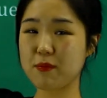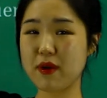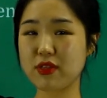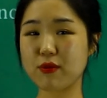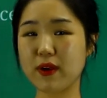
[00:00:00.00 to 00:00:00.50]
by
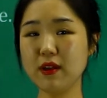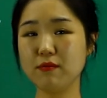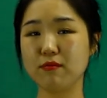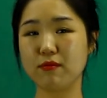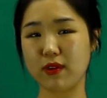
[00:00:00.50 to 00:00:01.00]
3?
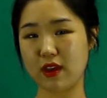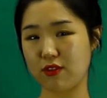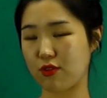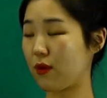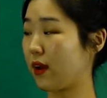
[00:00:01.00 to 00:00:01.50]
It's
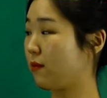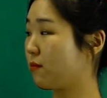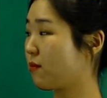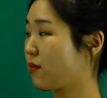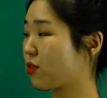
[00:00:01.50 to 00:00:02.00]
3.
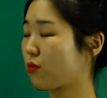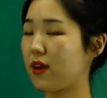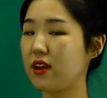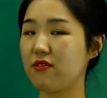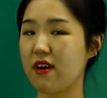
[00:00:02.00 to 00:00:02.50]
3
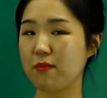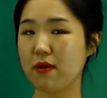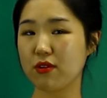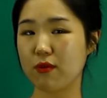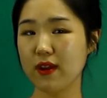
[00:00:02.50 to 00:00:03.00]
divided by
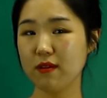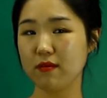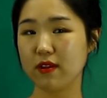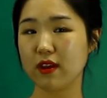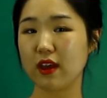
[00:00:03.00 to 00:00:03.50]
3?
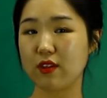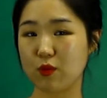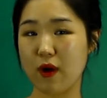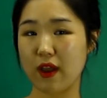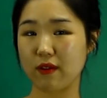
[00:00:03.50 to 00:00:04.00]
It's
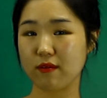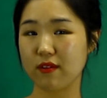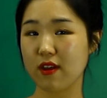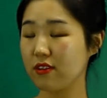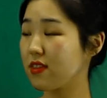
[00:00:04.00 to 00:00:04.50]
1.
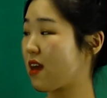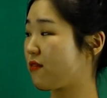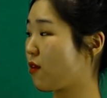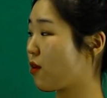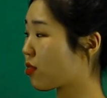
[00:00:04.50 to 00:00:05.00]
So
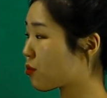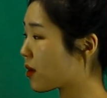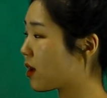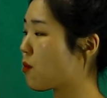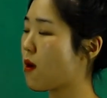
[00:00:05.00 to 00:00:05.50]
therefore, 3
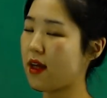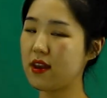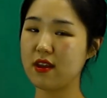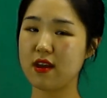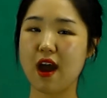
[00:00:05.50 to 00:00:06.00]
and 1
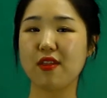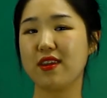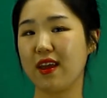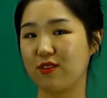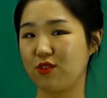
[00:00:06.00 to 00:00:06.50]
are the
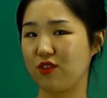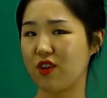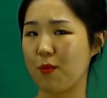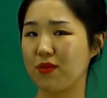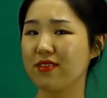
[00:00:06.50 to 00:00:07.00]
next two
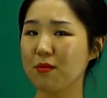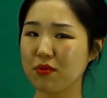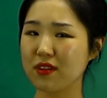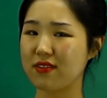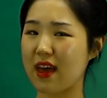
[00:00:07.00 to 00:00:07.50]
terms. As
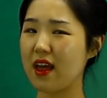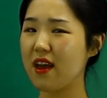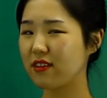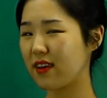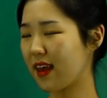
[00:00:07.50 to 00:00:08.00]
simple as that.
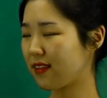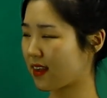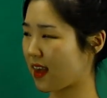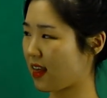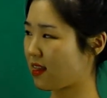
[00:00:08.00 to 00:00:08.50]
So I guess the
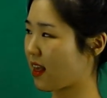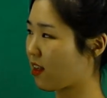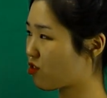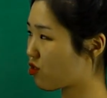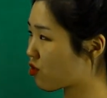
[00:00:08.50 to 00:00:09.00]
key thing
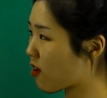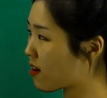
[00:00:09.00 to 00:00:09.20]
is to try to